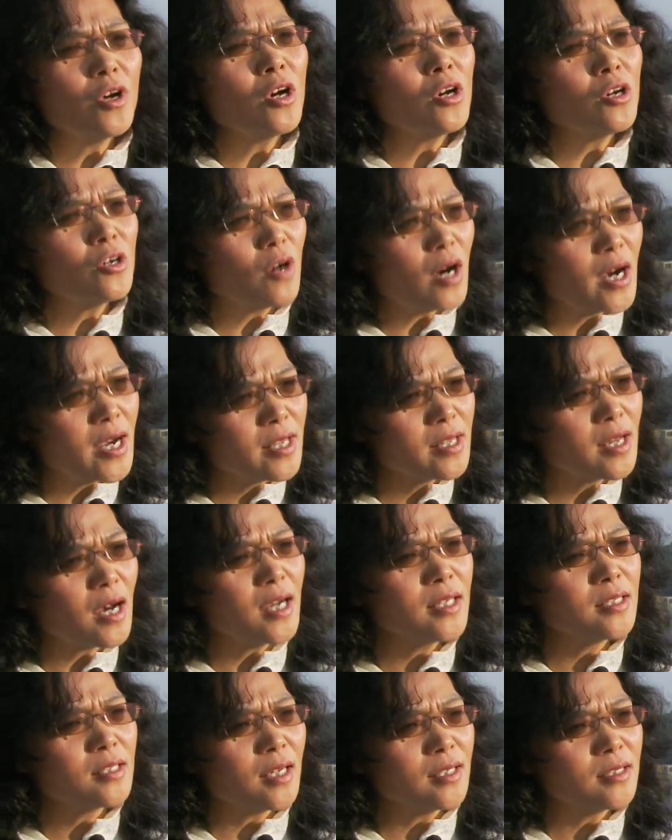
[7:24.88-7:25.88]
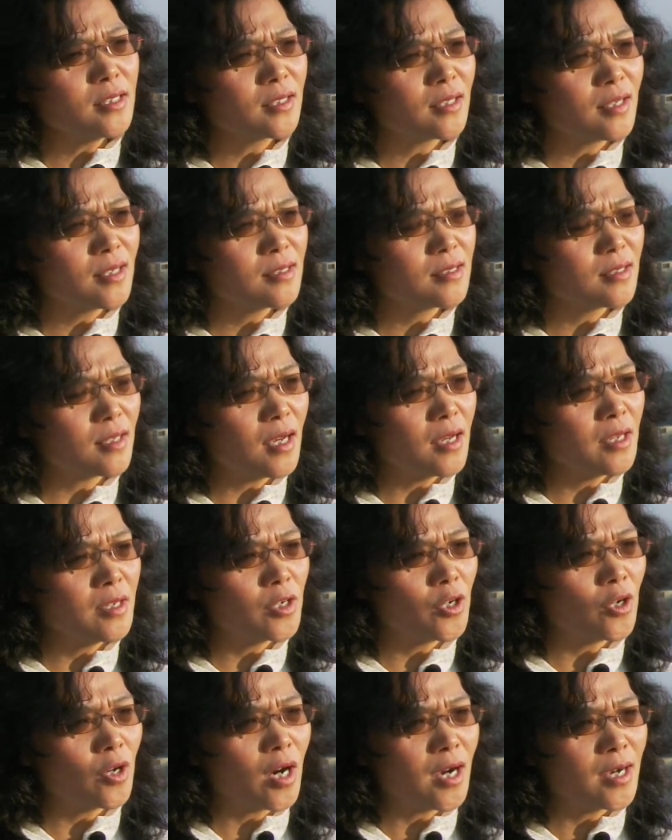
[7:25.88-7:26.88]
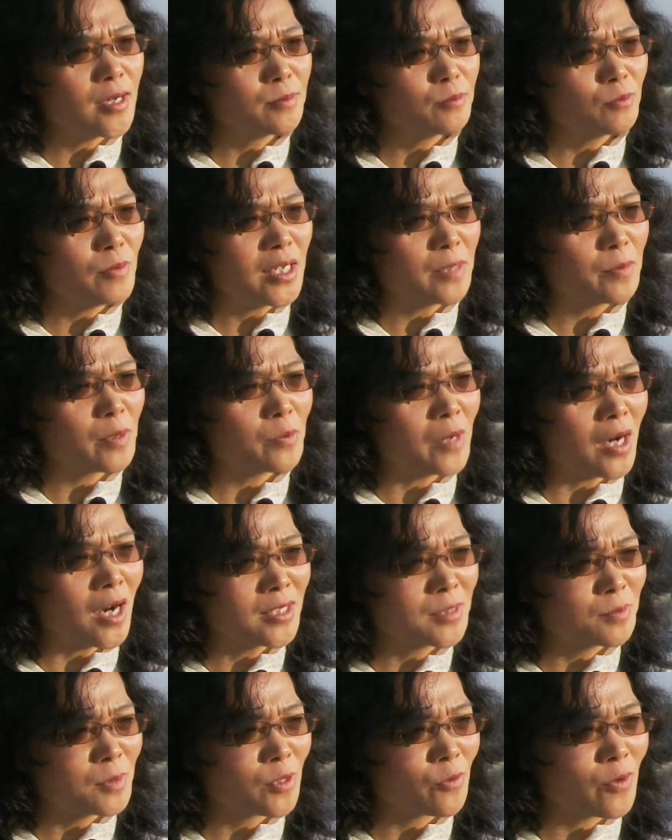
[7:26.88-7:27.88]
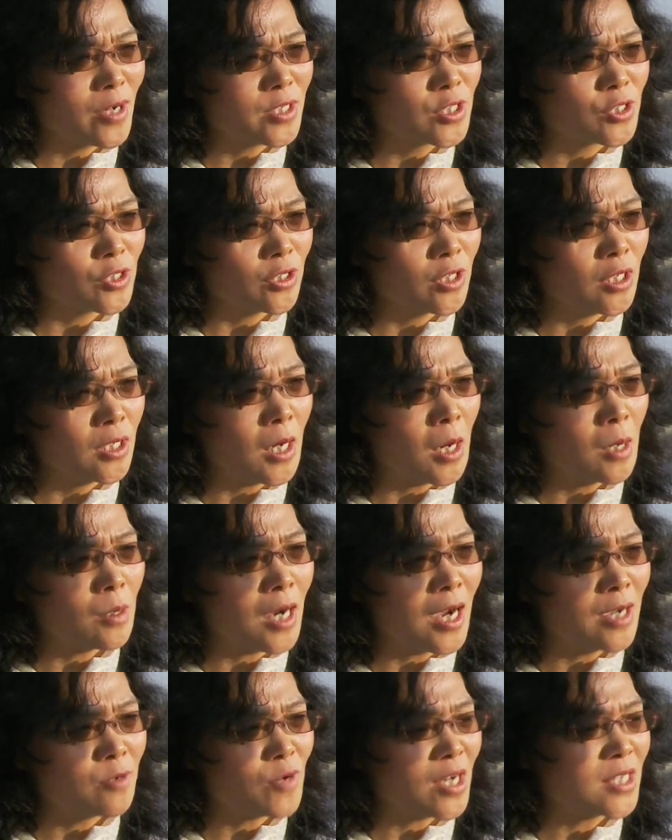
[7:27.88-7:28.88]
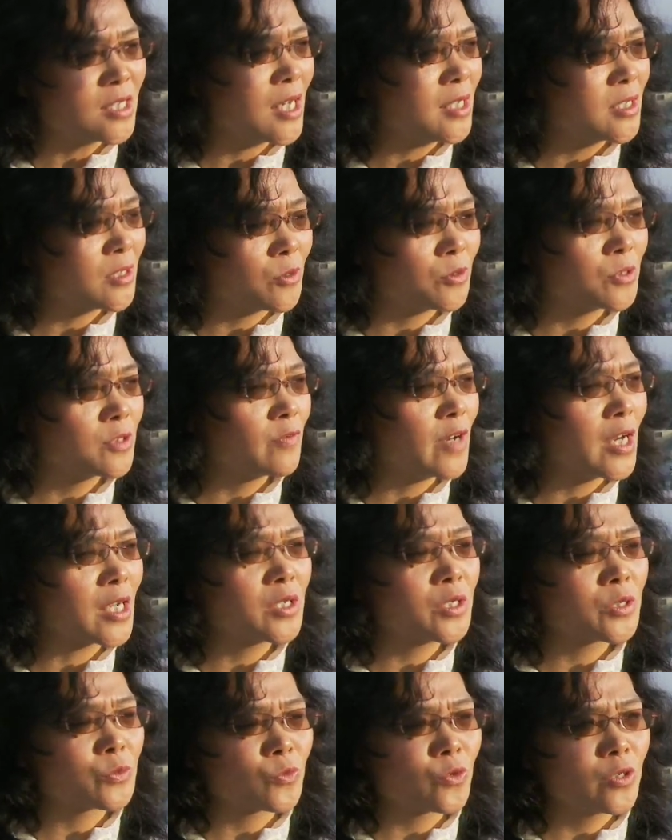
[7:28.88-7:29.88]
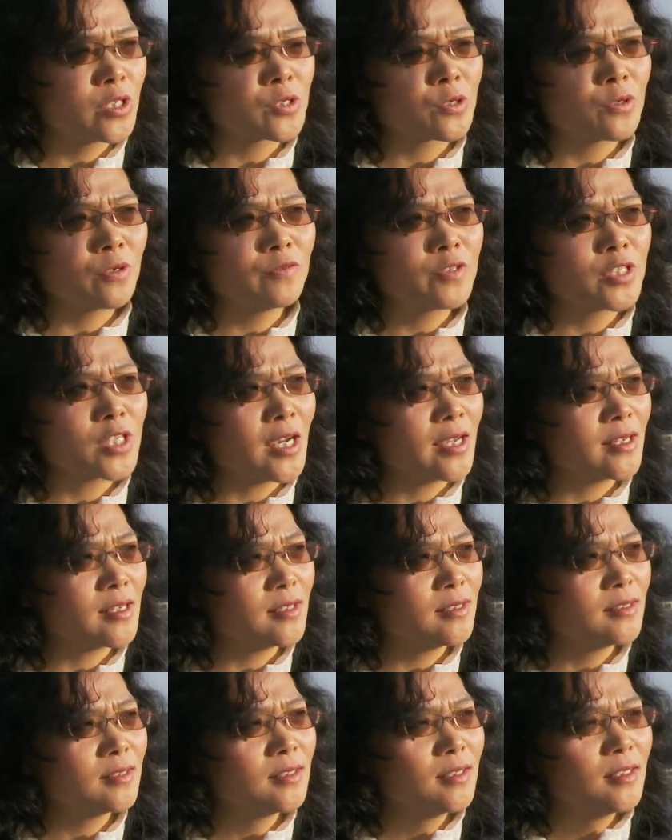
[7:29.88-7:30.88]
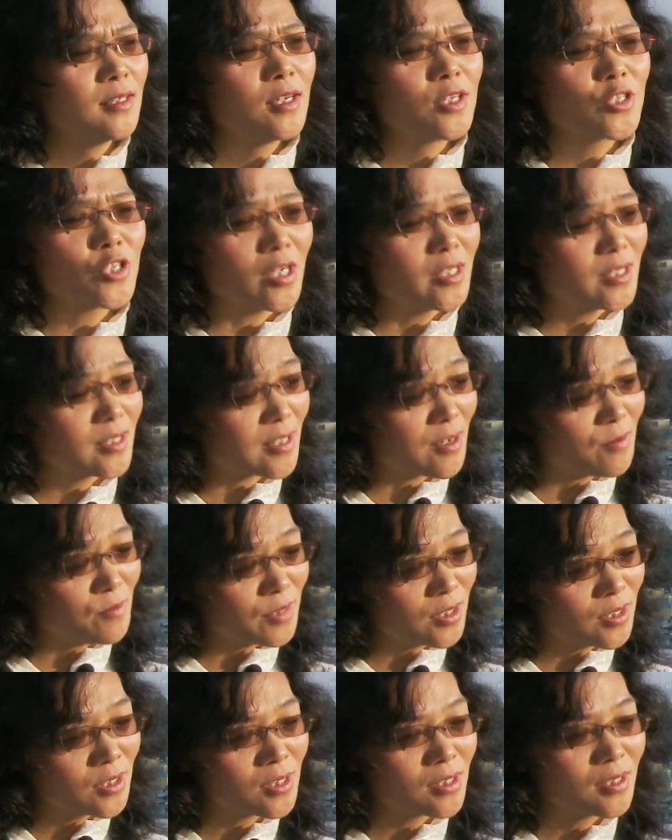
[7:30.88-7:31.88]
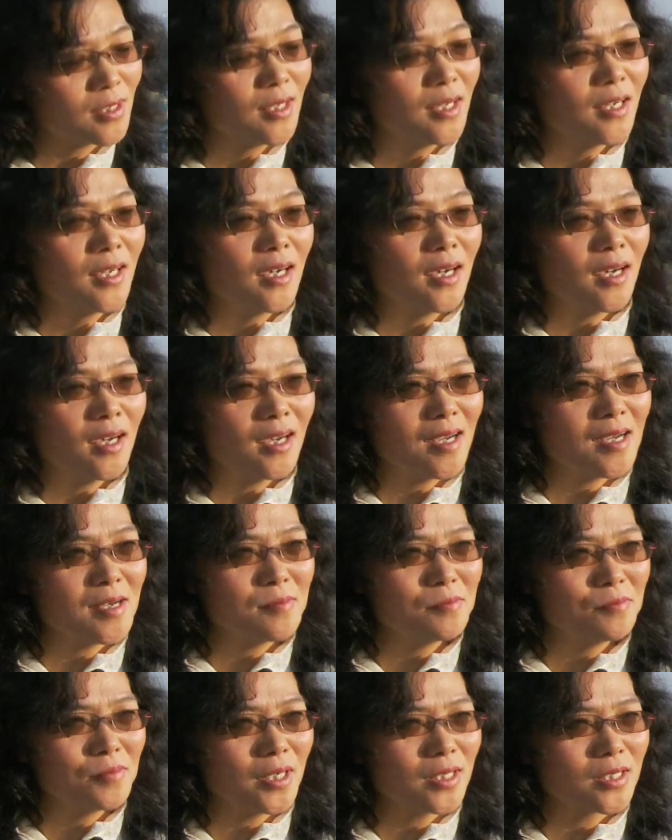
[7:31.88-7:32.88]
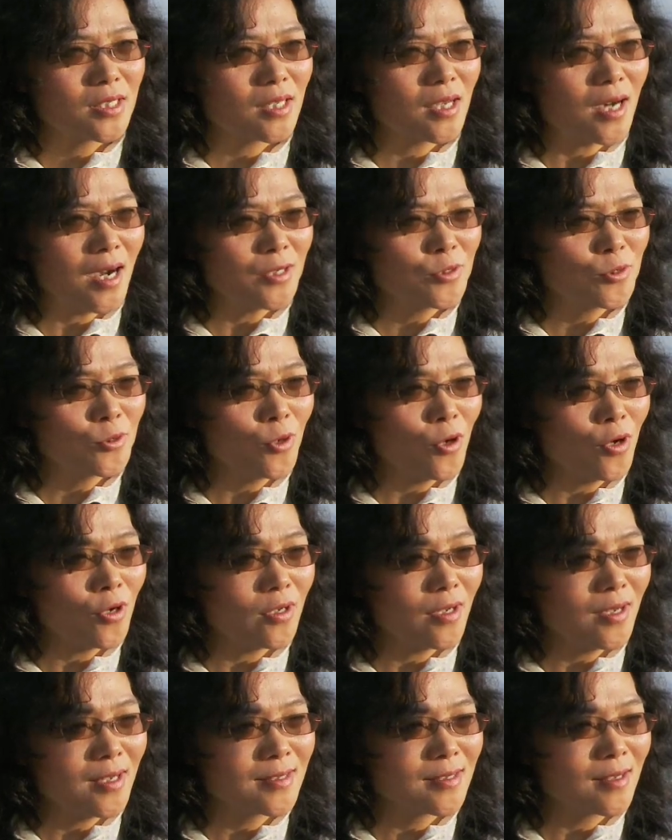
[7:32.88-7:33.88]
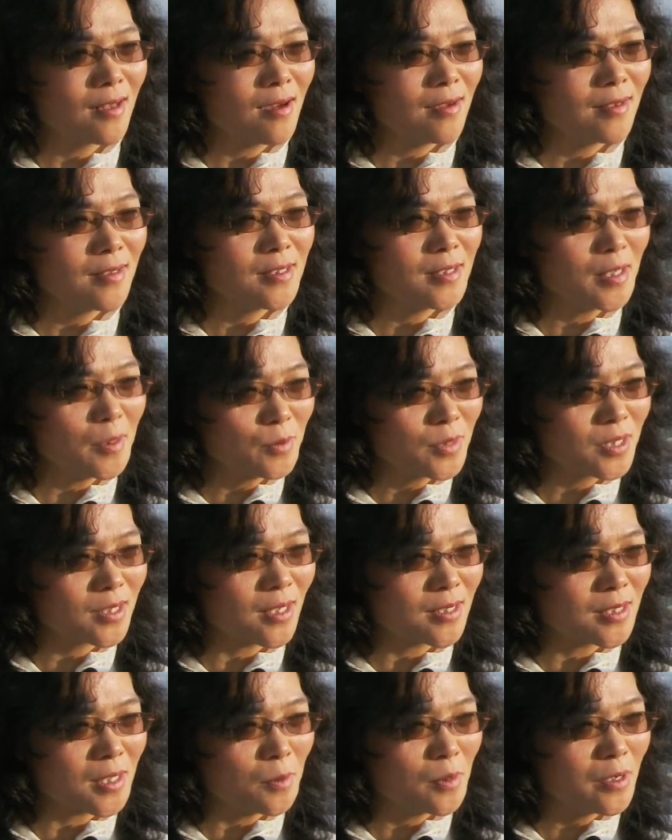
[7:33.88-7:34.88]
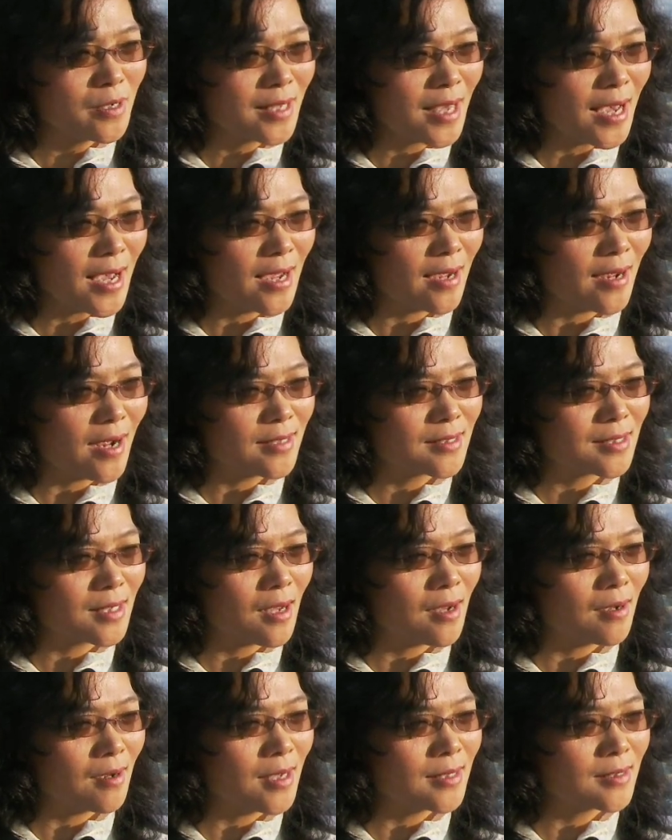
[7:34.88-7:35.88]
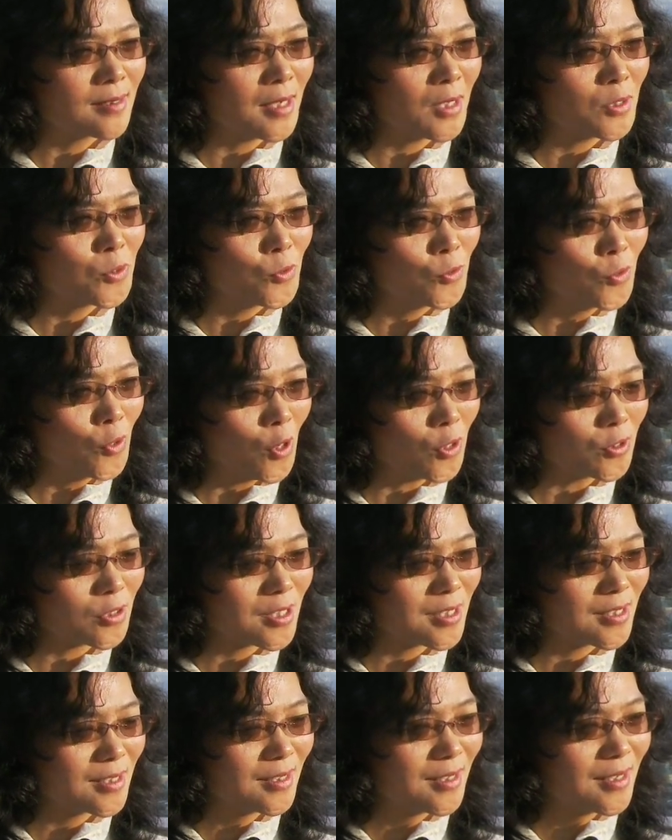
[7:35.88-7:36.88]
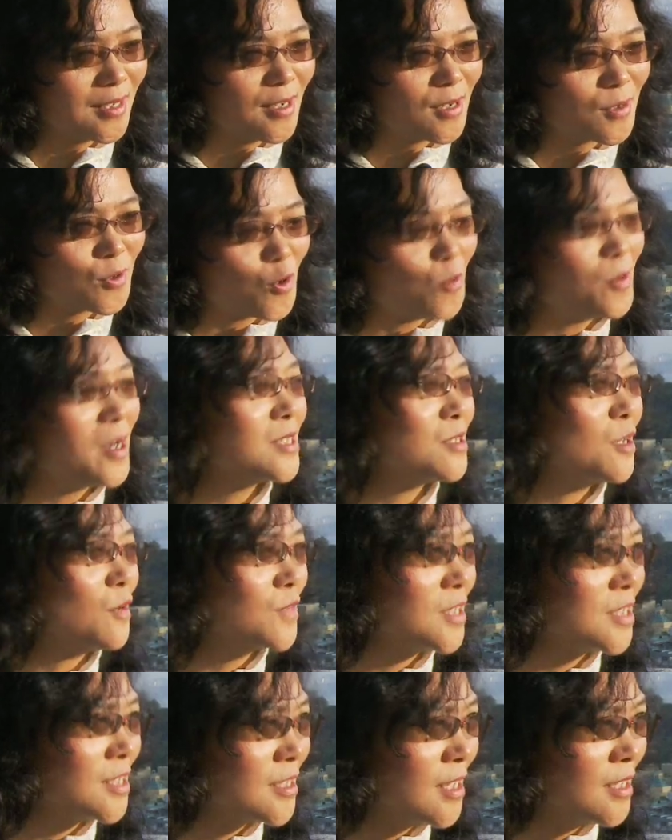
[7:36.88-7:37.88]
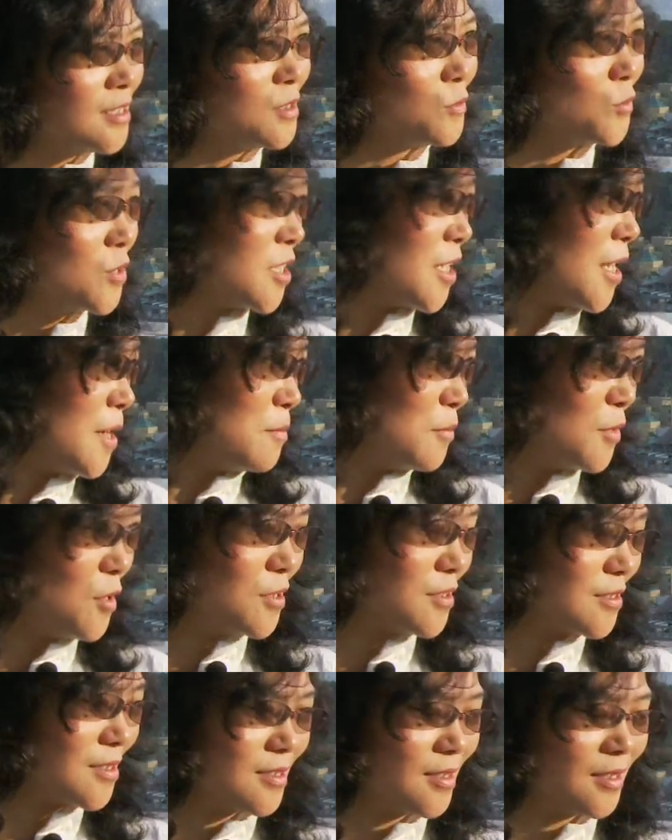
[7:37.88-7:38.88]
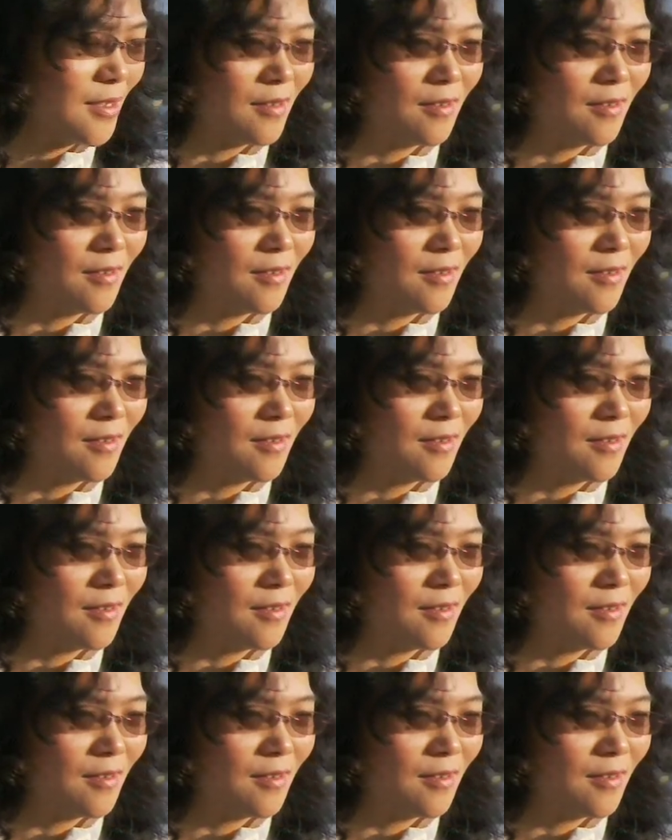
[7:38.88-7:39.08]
No, I think many people ask me the question. I write articles very critical of Chinese government. But I do not, as long it seems that I'm okay, as long as I do not call myself dissident, which I'm not,